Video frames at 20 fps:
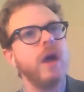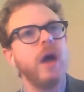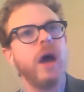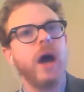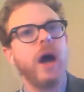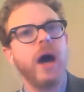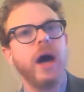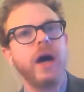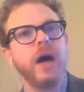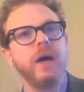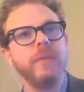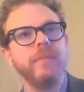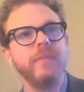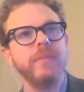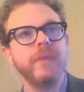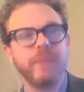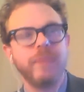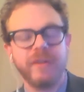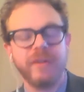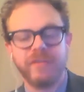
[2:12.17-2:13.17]
Um,
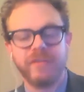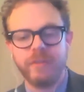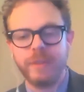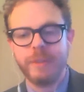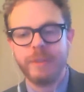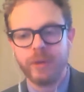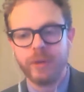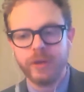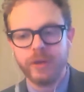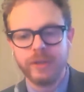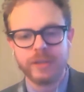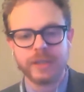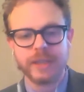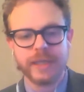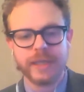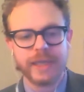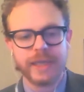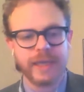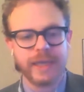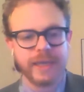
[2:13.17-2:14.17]
but for me
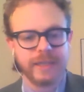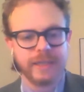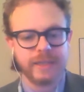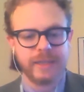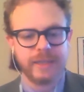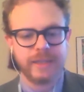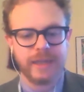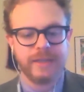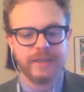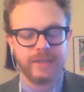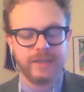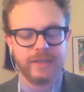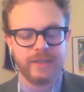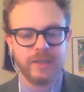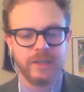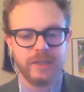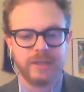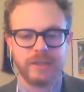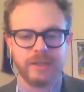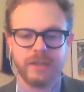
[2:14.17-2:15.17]
personally, it's it's
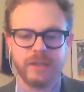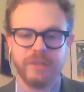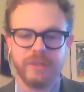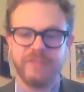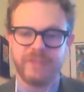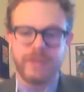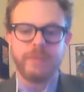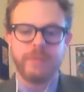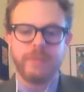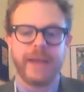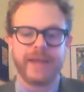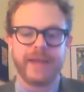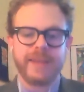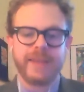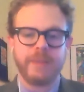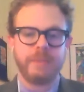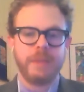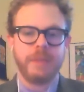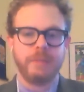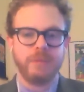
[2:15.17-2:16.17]
just the feedback that
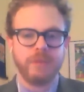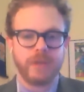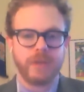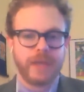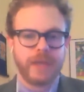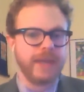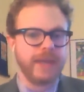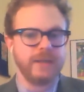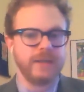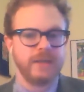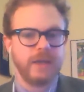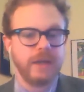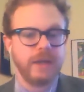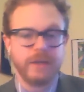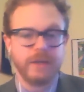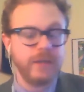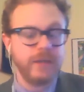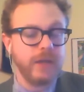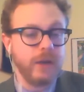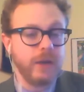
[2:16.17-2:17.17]
people get. Uh,
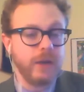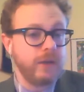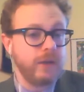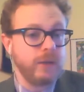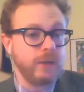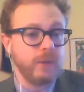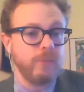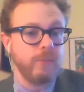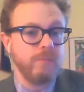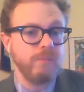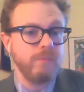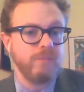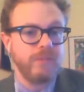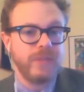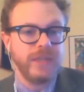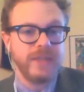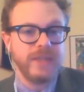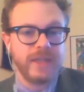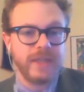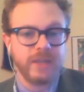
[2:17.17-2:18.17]
you know, so
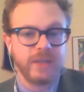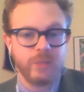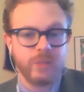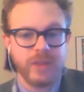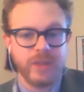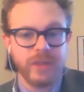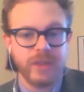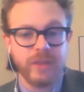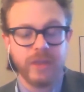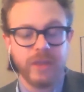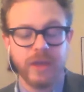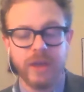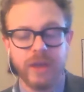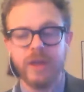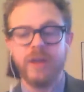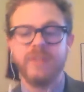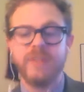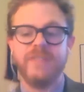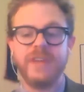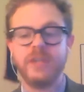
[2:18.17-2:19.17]
these days with
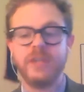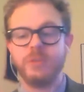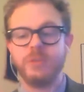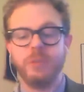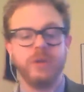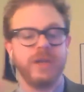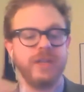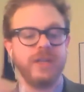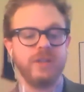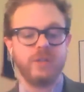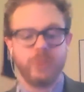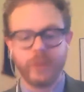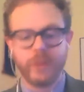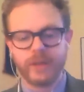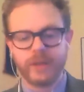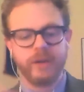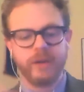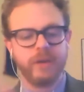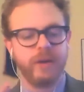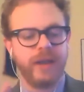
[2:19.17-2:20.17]
Facebook and
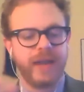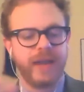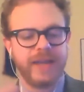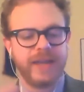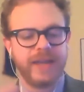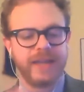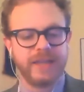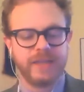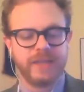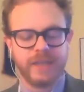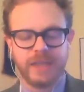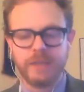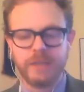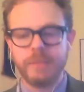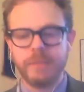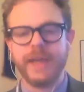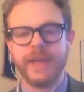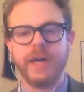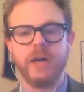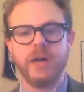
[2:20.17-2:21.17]
Twitter and
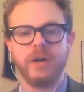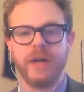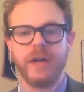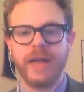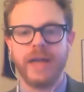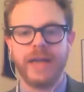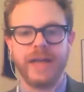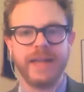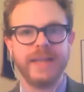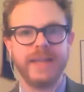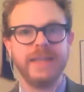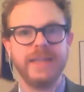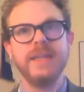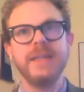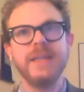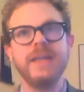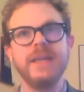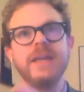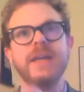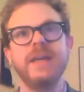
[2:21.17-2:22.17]
email and
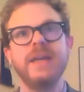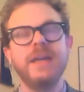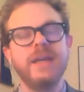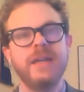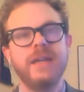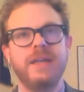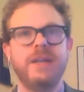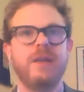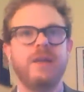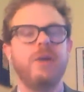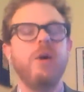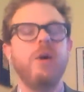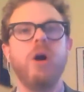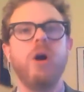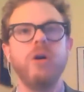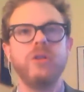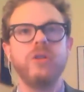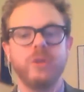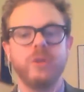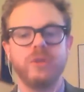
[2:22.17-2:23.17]
you know
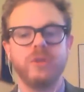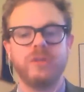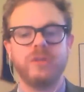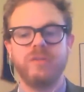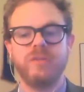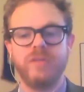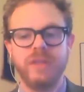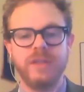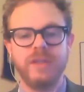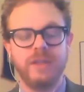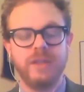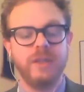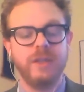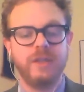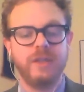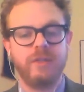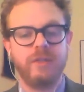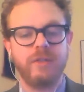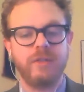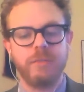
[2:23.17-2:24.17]
all sorts of these these
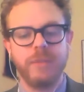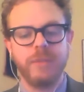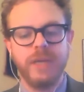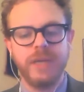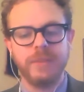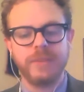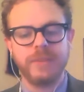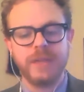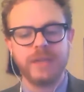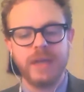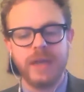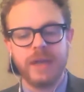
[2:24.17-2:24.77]
different mediums.